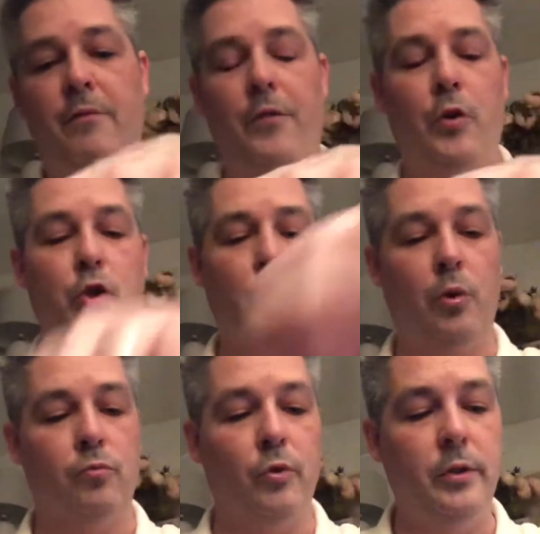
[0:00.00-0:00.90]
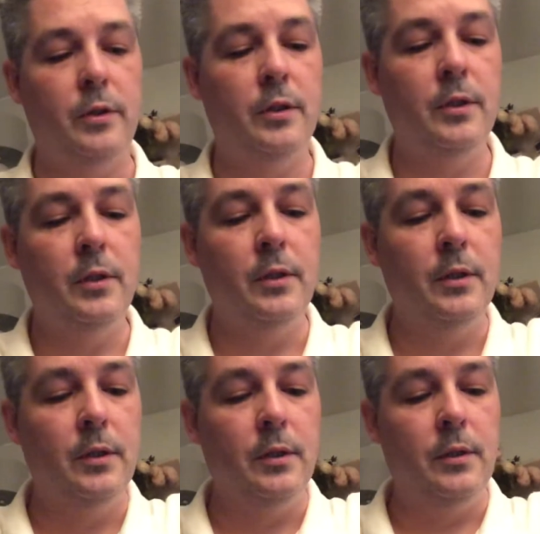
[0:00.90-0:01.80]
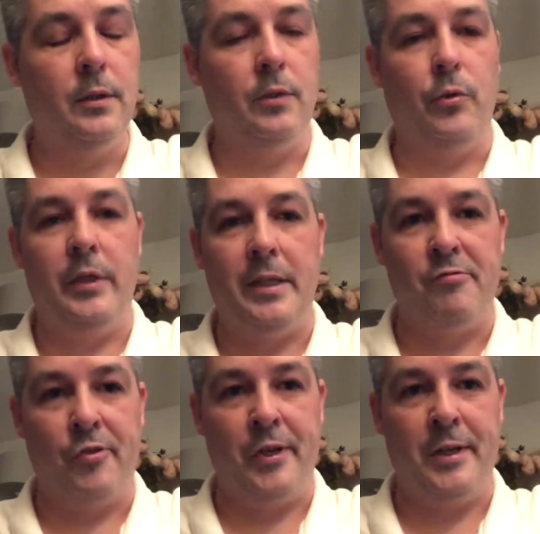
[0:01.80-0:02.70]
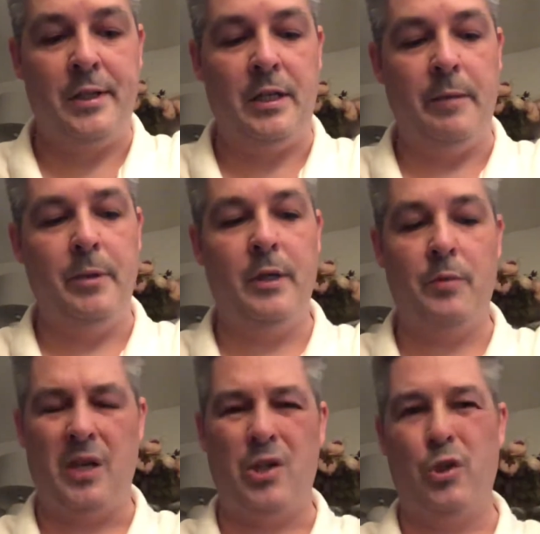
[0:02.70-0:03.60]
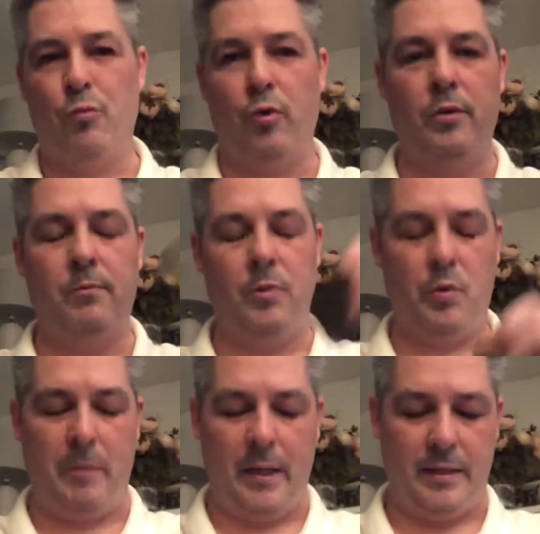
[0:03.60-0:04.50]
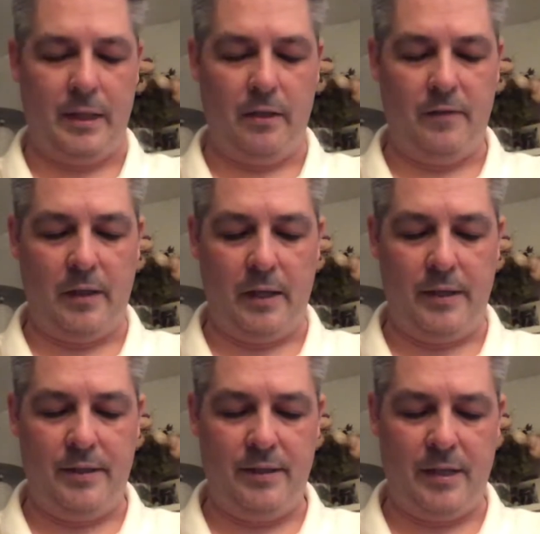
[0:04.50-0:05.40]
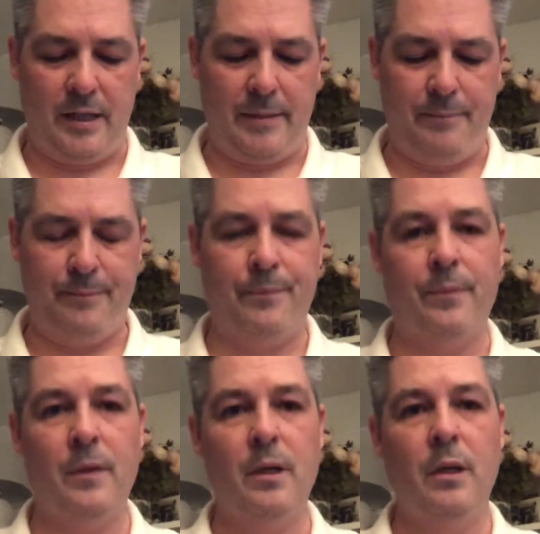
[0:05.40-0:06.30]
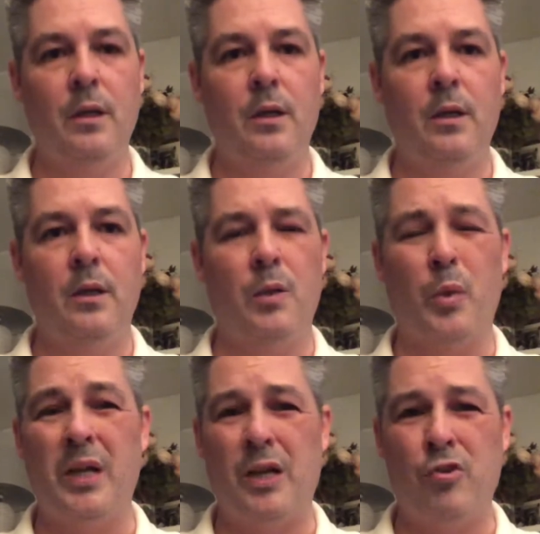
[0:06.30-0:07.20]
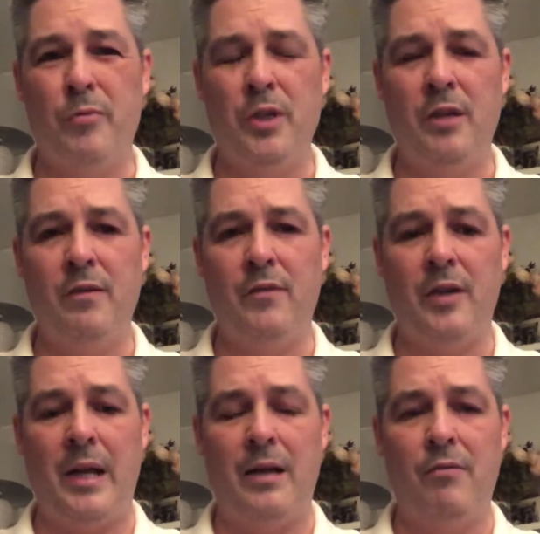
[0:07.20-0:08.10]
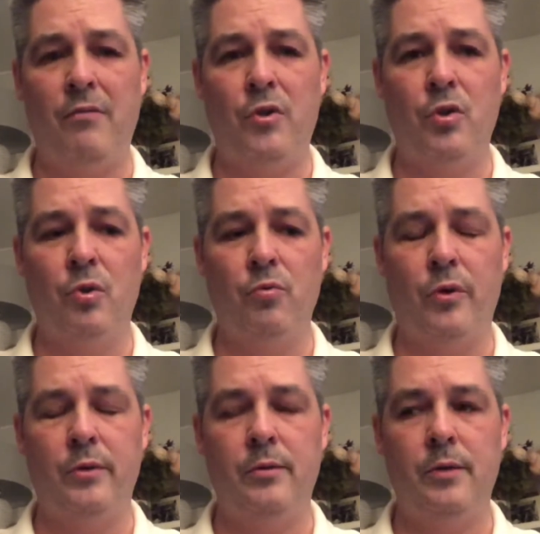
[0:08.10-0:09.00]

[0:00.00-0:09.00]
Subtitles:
virtual run. No, you didn't run it in your sleep. It was actually a run, but it was by yourself. And they wanted extra money for you to enter a virtual run.